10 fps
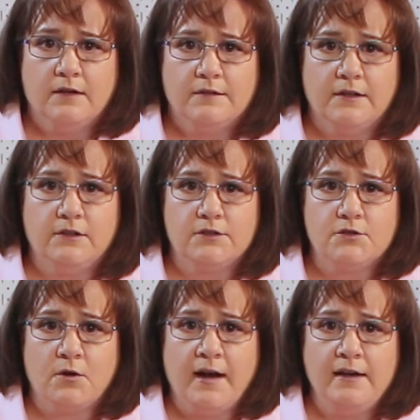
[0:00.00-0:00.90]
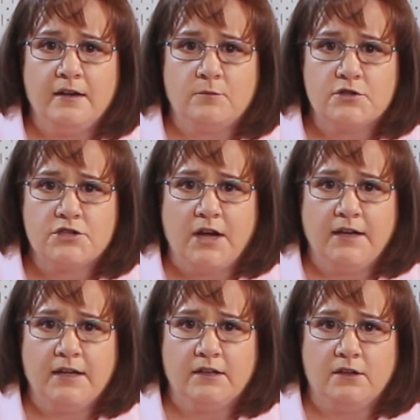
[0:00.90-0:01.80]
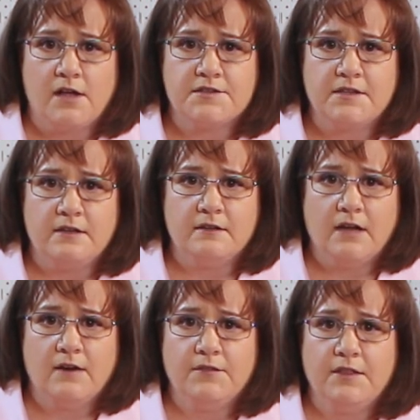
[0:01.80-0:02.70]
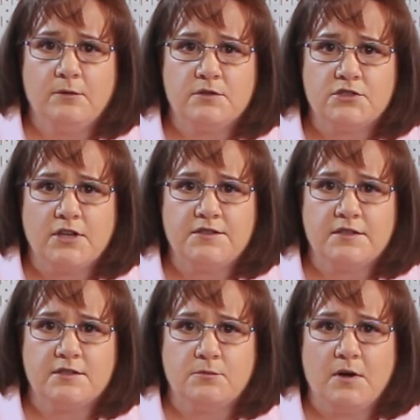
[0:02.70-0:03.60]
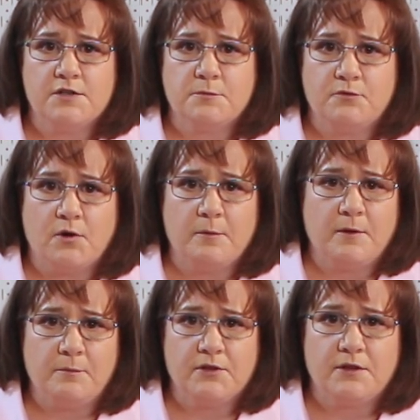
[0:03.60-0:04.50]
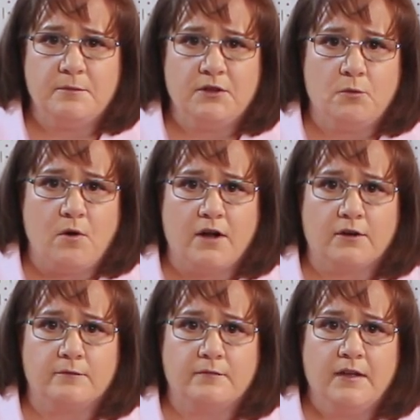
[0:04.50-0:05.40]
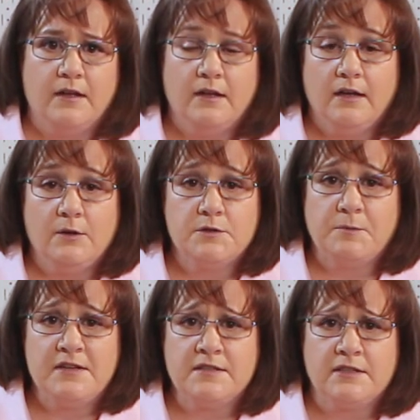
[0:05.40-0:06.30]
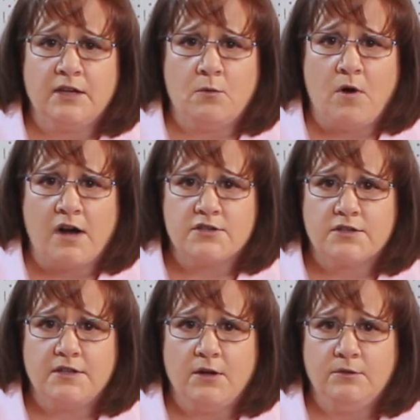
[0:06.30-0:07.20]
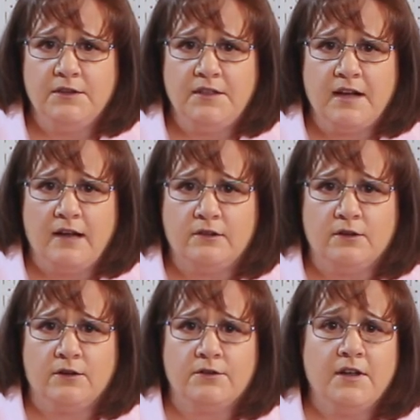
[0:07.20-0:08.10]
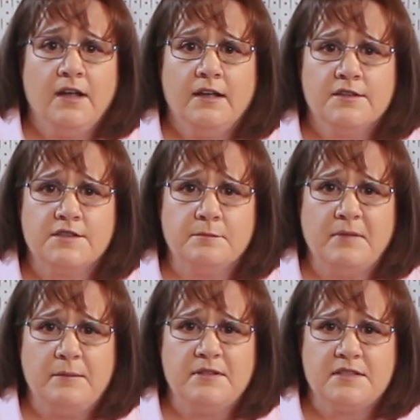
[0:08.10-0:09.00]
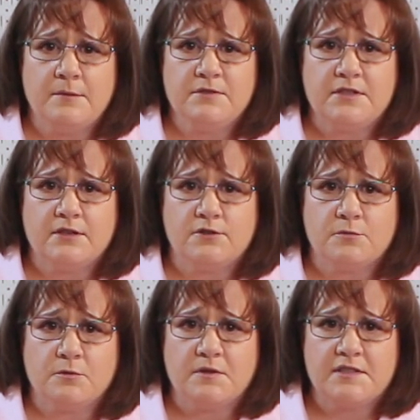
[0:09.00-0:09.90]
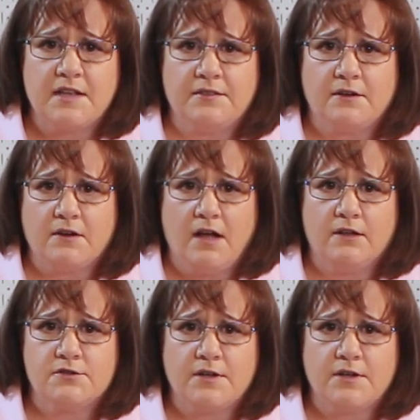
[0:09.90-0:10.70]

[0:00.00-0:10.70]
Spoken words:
They looked great and were shiny and glossy. Everything was just as it was before I put them in the water. It was basically a wash. The only thing I learned is that maybe some stickers will reset their colors